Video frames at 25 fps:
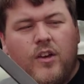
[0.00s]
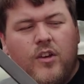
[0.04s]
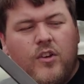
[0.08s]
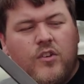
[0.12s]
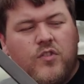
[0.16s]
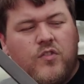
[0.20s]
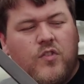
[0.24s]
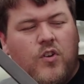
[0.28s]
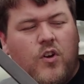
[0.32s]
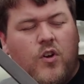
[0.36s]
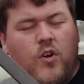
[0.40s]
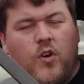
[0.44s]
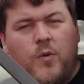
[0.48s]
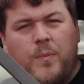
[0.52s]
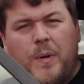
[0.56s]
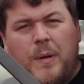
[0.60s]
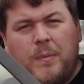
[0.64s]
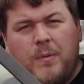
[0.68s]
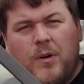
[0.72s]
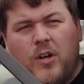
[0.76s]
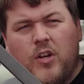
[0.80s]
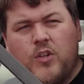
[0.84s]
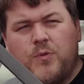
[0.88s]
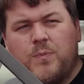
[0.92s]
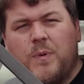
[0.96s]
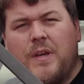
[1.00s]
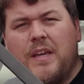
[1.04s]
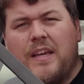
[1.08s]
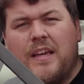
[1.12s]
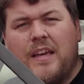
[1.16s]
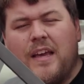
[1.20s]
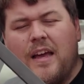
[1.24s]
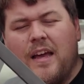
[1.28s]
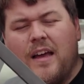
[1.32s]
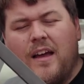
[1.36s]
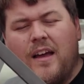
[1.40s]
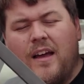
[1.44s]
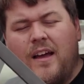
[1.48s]
So people ask me
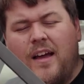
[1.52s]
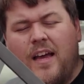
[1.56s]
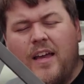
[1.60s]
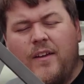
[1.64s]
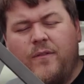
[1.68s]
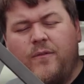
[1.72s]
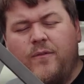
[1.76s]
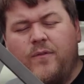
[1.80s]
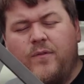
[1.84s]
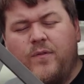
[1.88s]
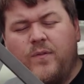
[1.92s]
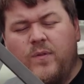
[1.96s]
if